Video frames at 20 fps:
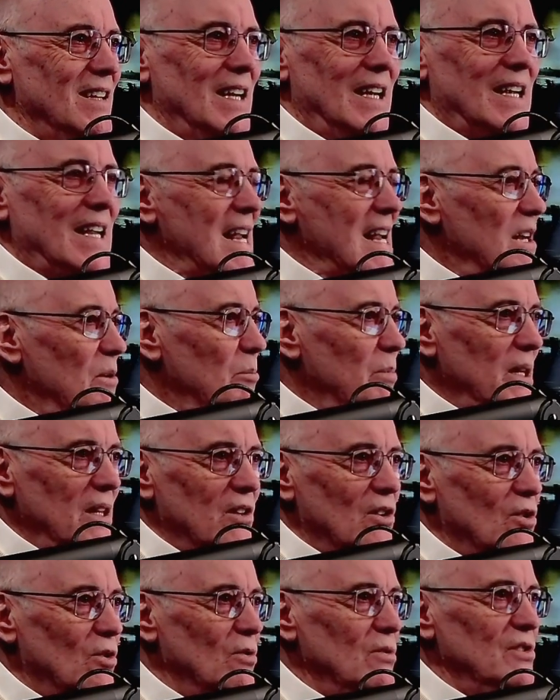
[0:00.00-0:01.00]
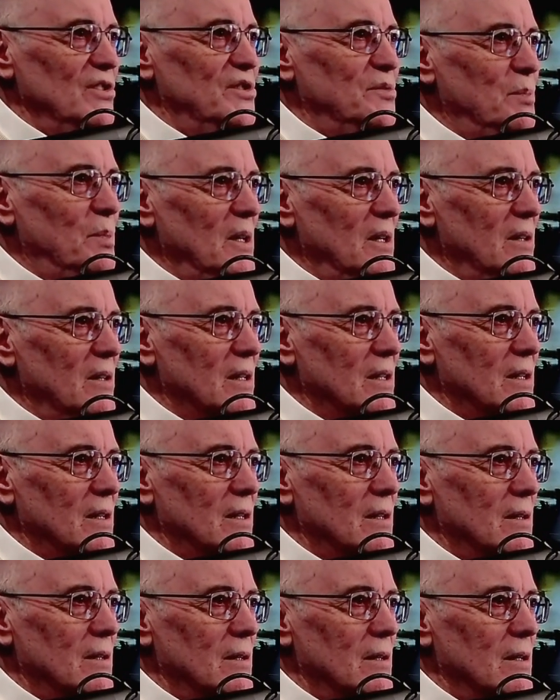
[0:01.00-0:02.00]
It can't be the Holy
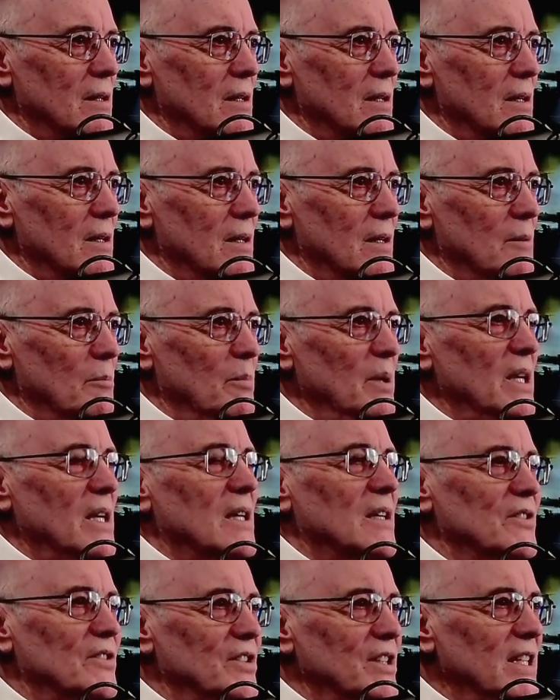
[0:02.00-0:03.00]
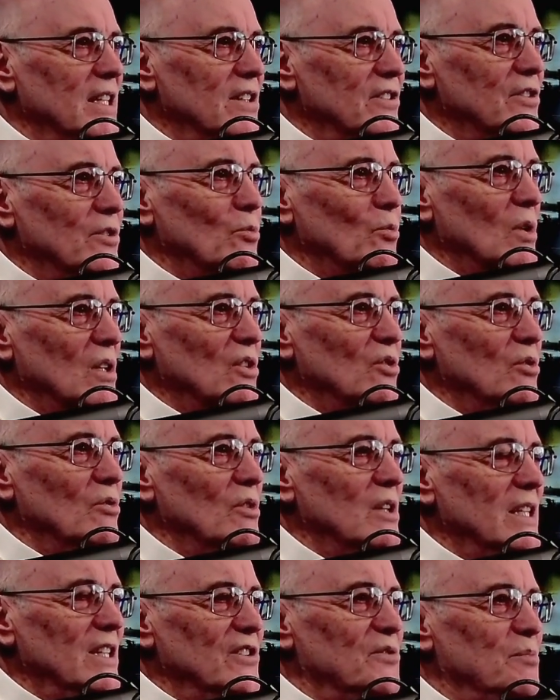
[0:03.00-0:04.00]
Spirit, because he's the one
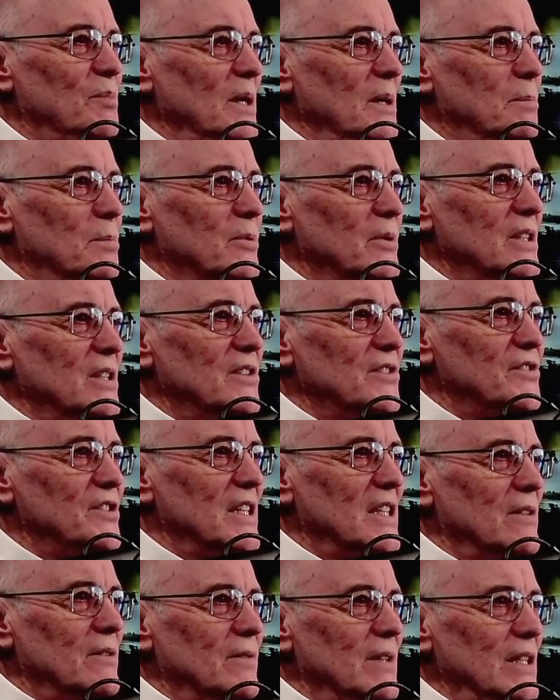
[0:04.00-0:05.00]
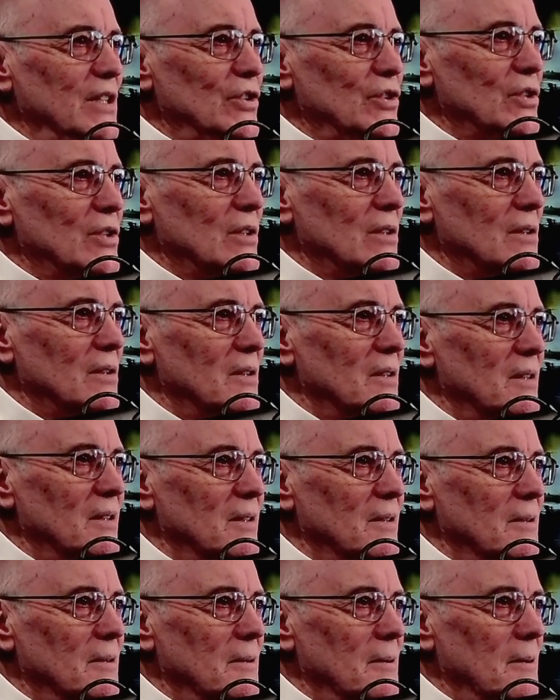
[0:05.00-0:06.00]
who leads people into salvation.
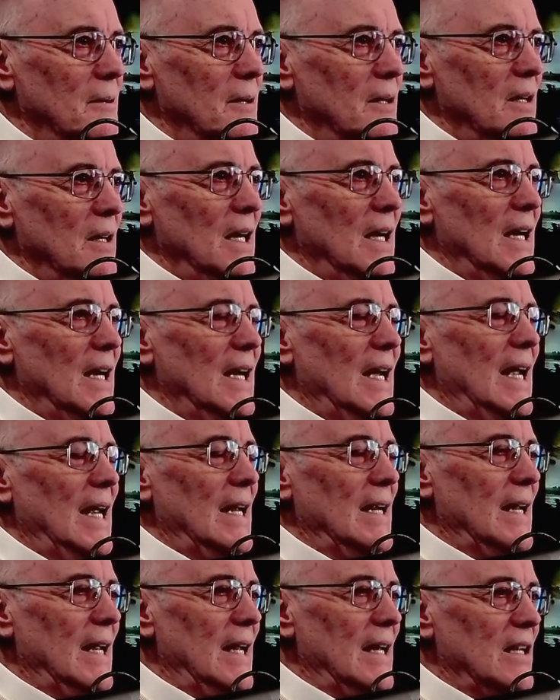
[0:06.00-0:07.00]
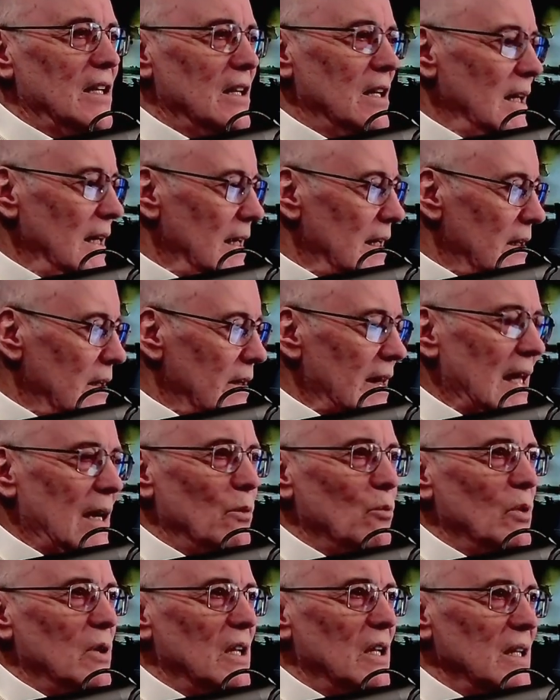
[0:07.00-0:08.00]
And
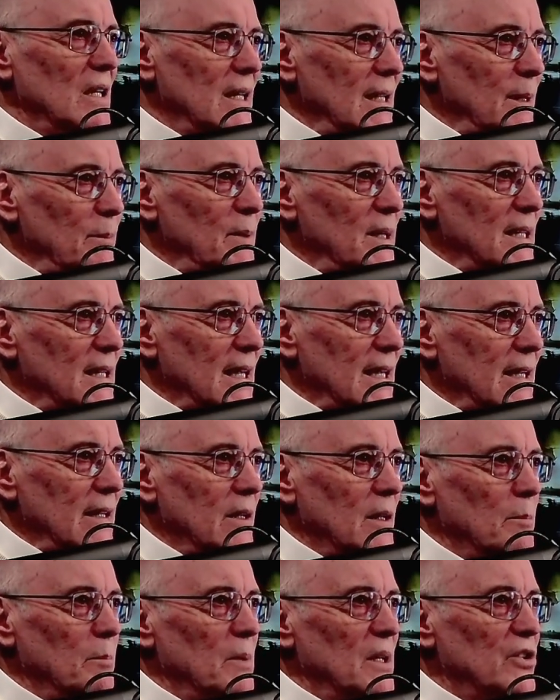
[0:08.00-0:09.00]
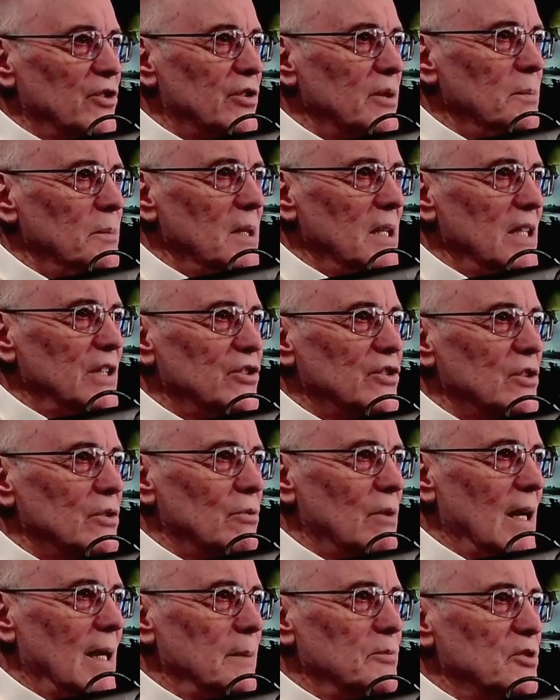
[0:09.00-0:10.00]
that would eliminate the mid-tribulation
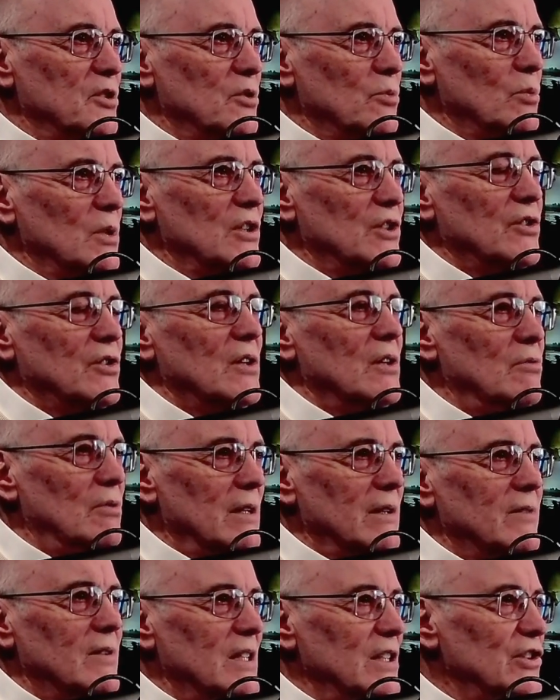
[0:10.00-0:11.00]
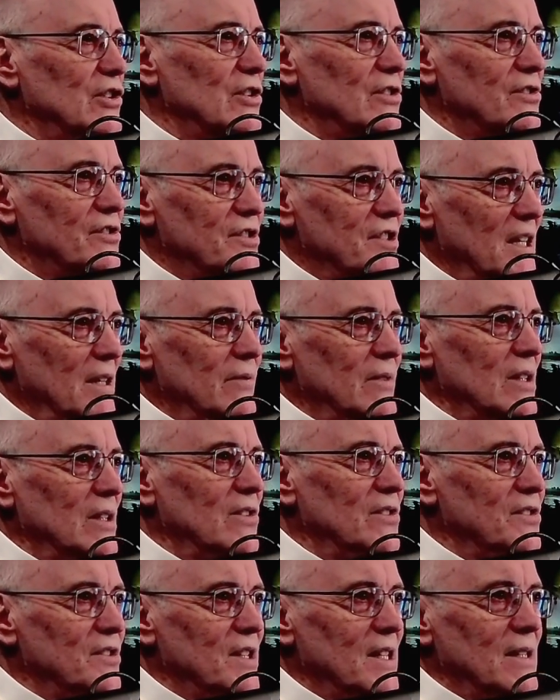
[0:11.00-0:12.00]
rapture, which Revelation
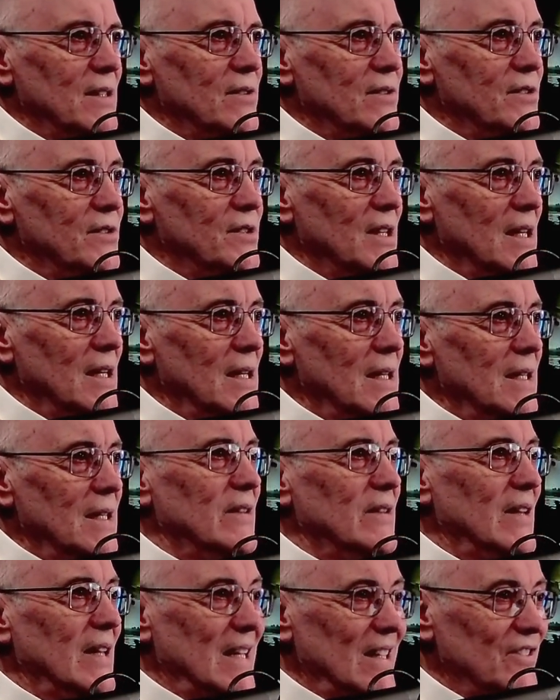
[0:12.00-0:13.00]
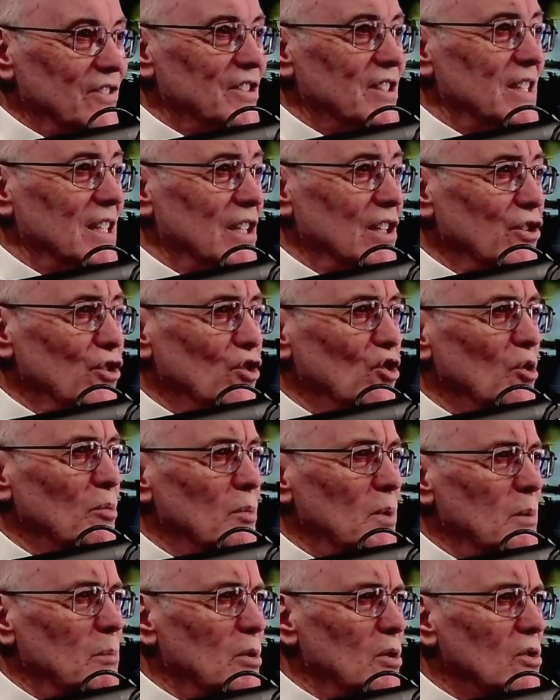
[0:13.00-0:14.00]
7 says that's an
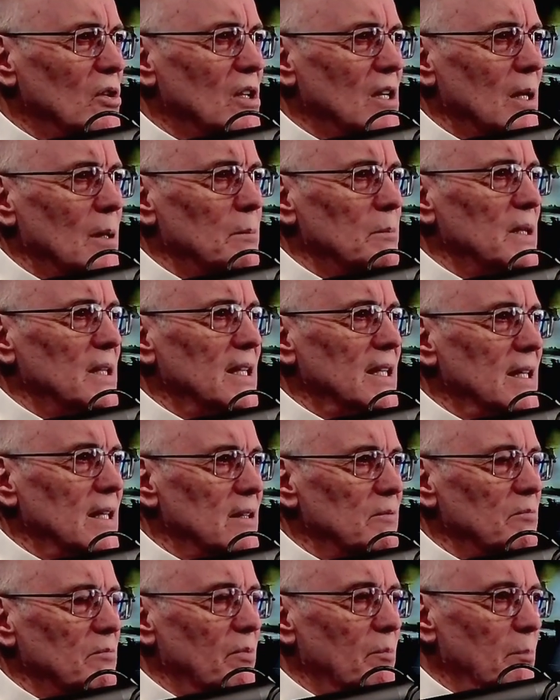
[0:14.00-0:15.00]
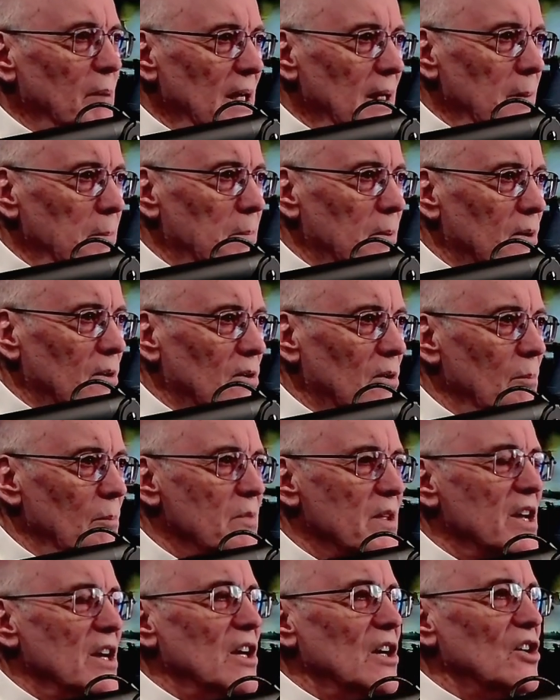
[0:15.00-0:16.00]
innumerable company of people
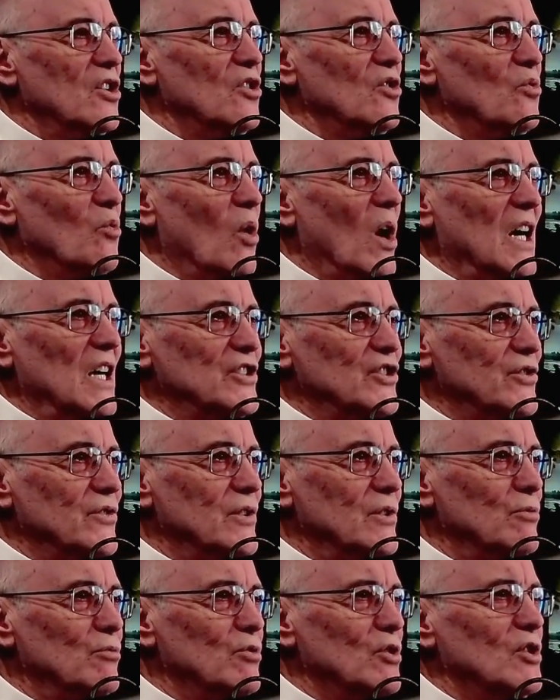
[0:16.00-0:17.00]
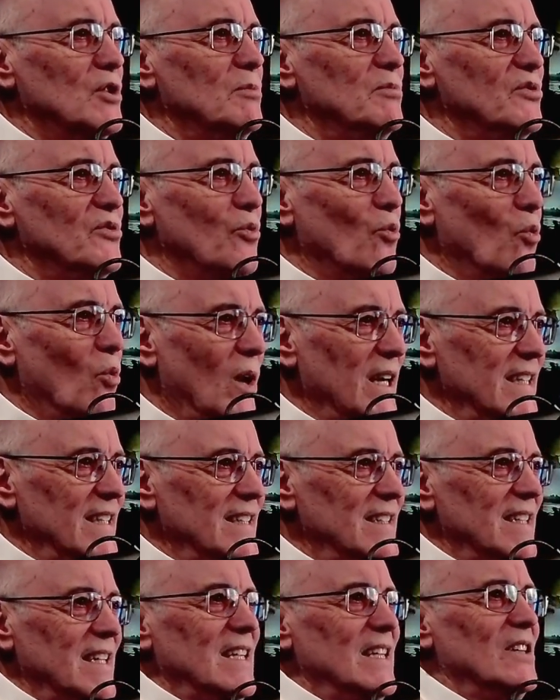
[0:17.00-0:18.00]
who wash their robes
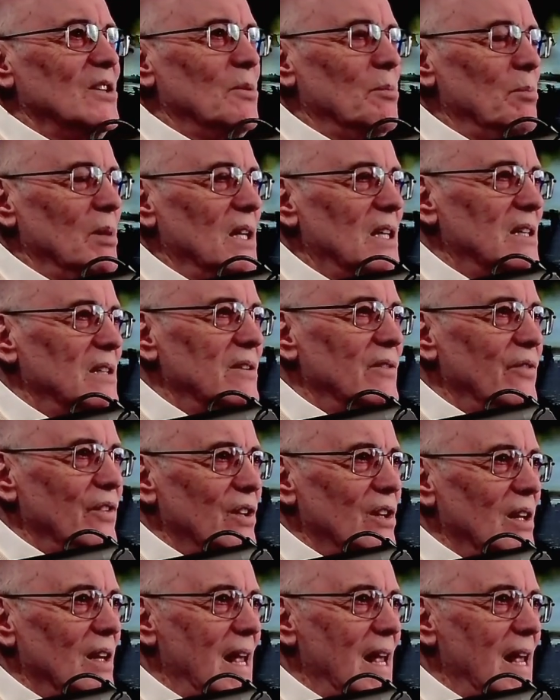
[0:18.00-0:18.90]
white in the blood of the